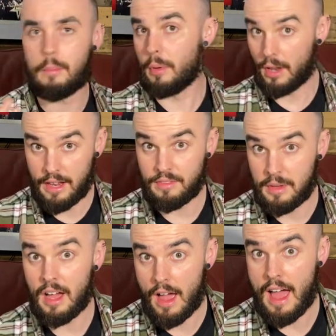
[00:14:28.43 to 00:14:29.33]

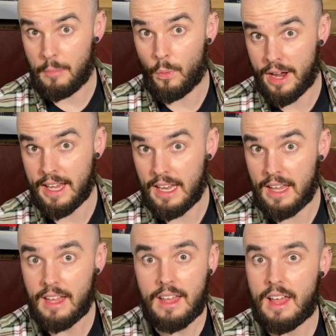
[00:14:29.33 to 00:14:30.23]
Believe me, I am winging
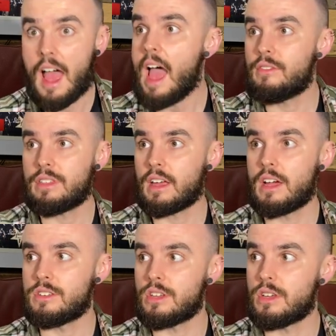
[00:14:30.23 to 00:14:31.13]
it.
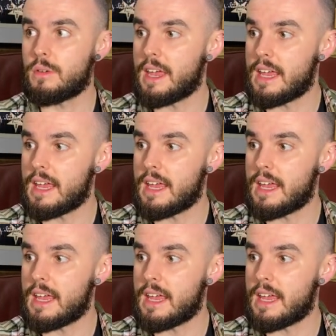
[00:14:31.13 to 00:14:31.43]
Everything I do